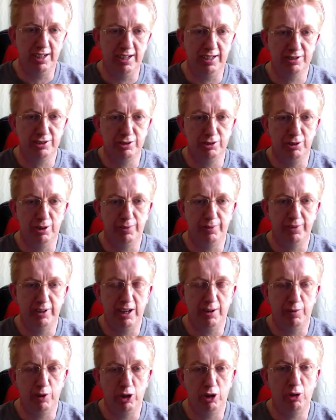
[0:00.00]
So
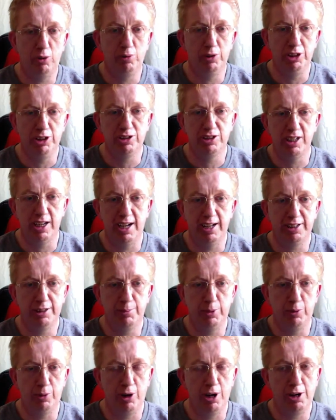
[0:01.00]
I've always had them
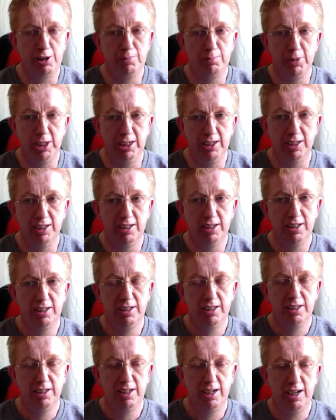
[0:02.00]
around me.
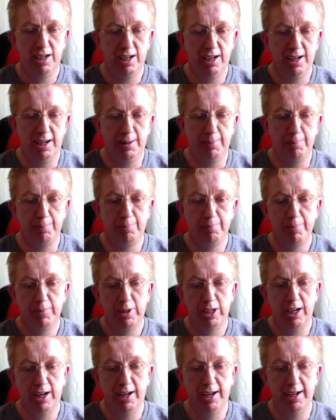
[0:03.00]

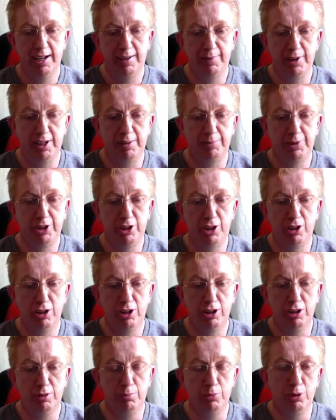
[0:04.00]
I have a dog
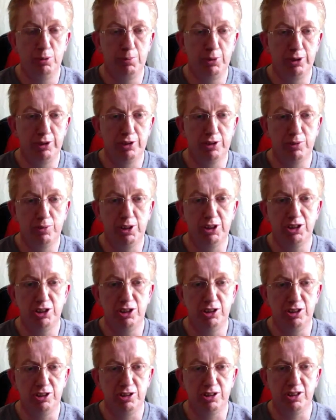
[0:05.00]
at the moment, which
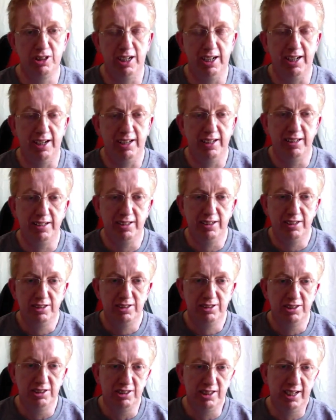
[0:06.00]
is
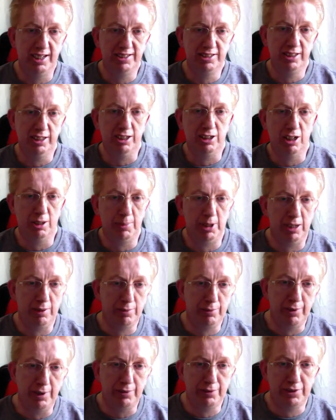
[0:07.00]
she's actually coming
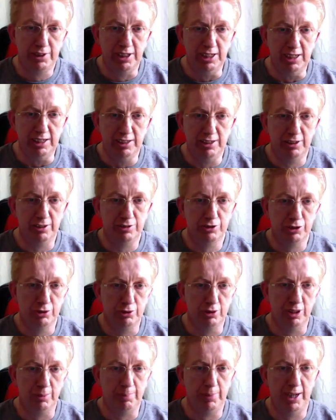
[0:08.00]
15.
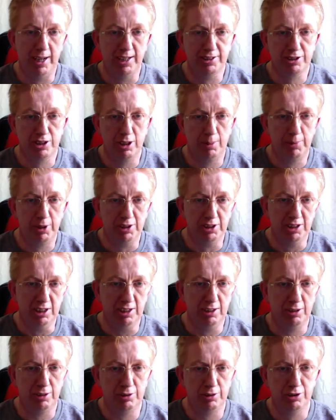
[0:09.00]
So the past couple of
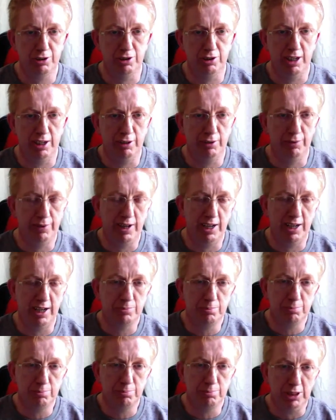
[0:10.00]
years, her health
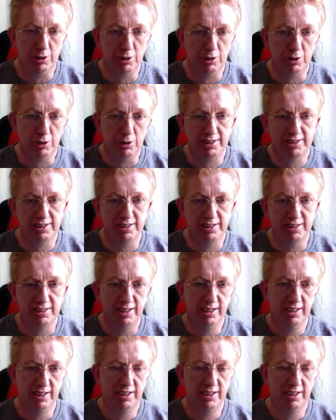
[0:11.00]
hasn't been great.